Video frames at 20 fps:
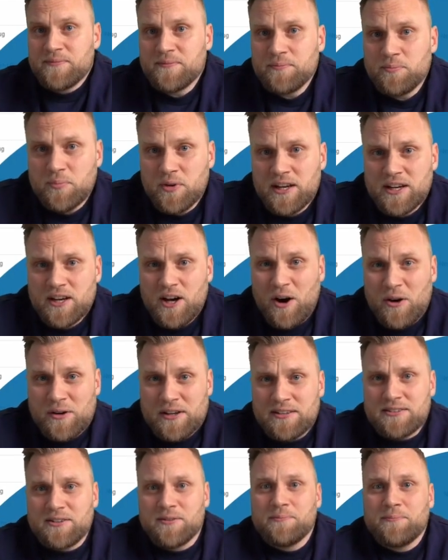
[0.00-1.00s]
We are
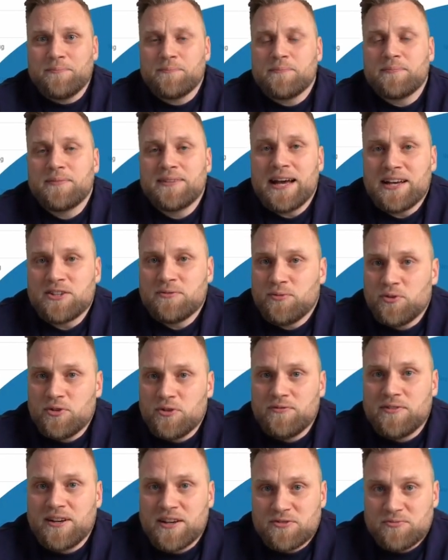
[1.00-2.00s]
in the dashboard
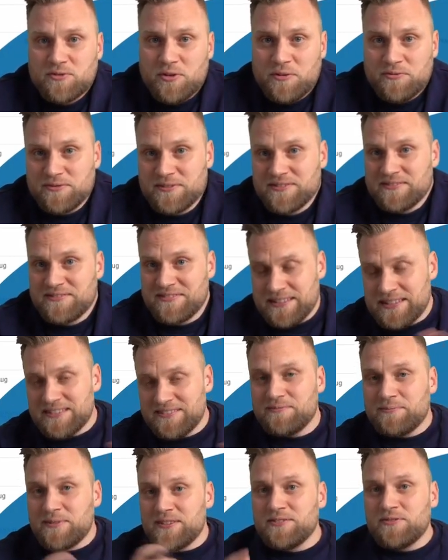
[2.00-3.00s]
of Lexware Office.
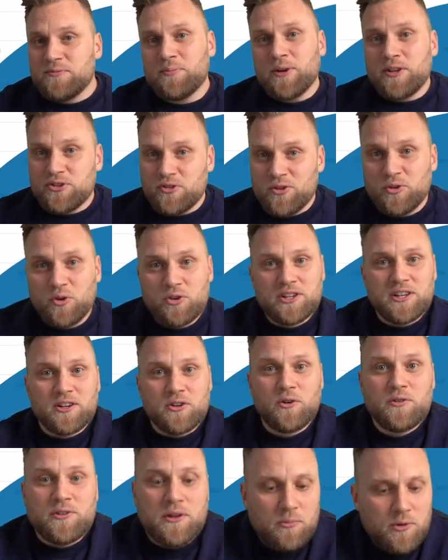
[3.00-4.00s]
This means when you log in
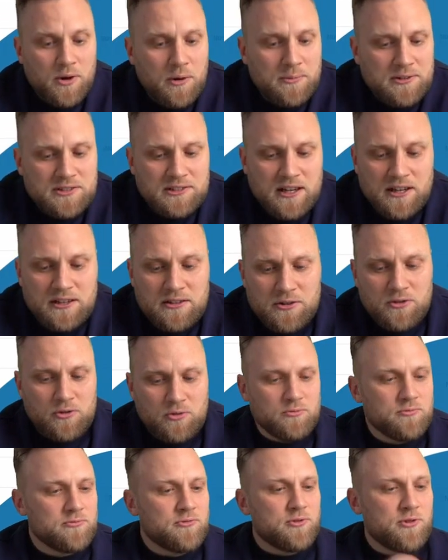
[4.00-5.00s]
on their website,
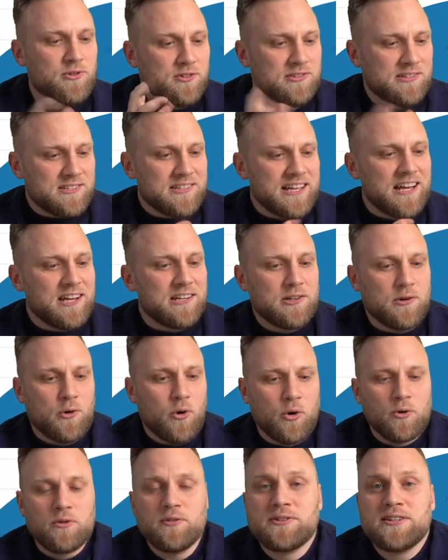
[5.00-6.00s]
you first land
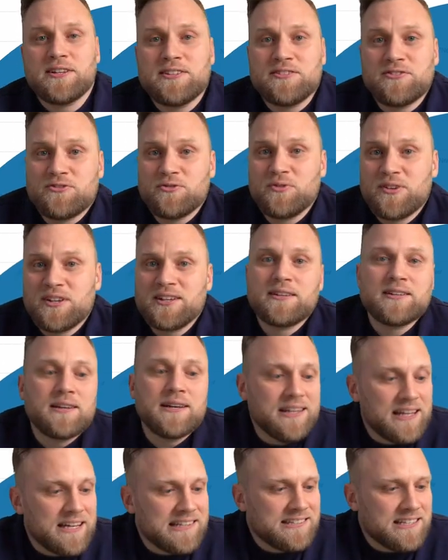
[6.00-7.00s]
on this screen.
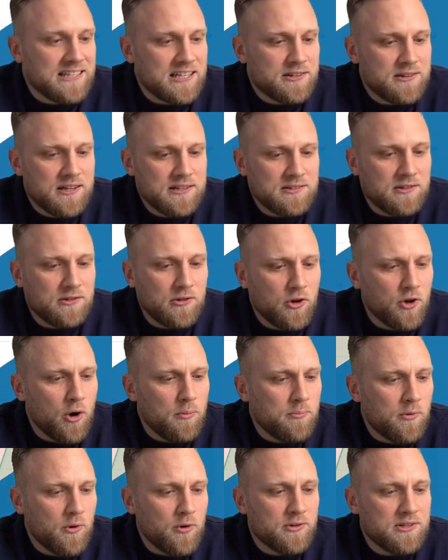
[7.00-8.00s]
And here at the
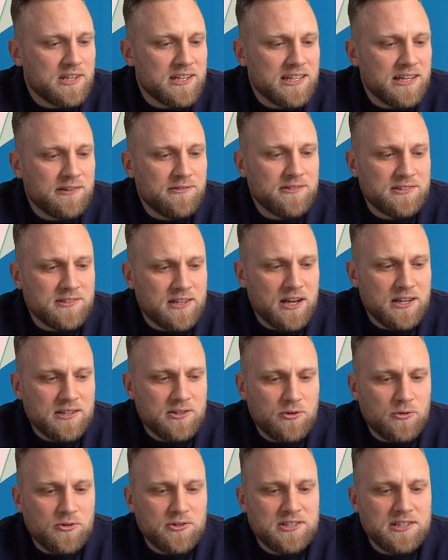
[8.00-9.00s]
top on the left side,
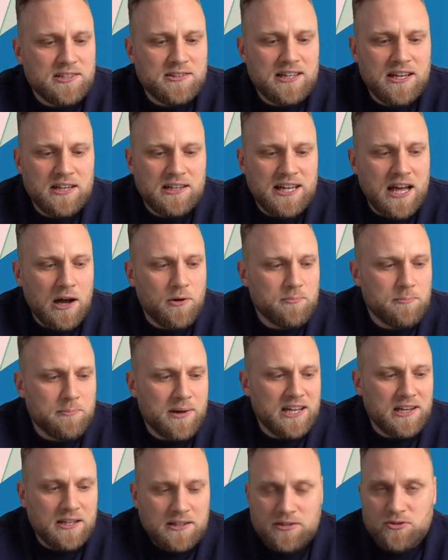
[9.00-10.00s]
you see the account
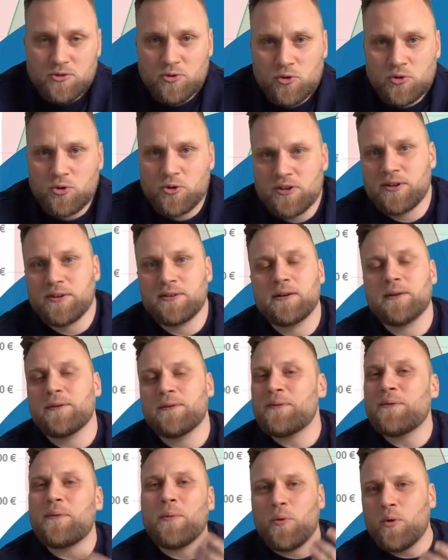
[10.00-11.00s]
balance or
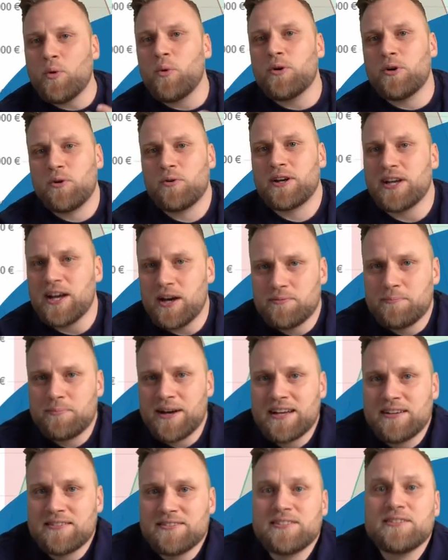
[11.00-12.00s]
all your account
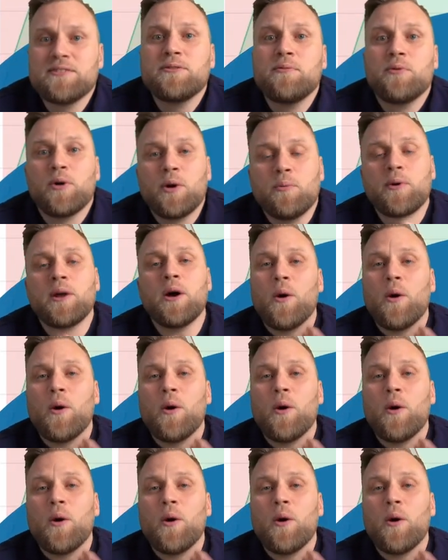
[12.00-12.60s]
balances from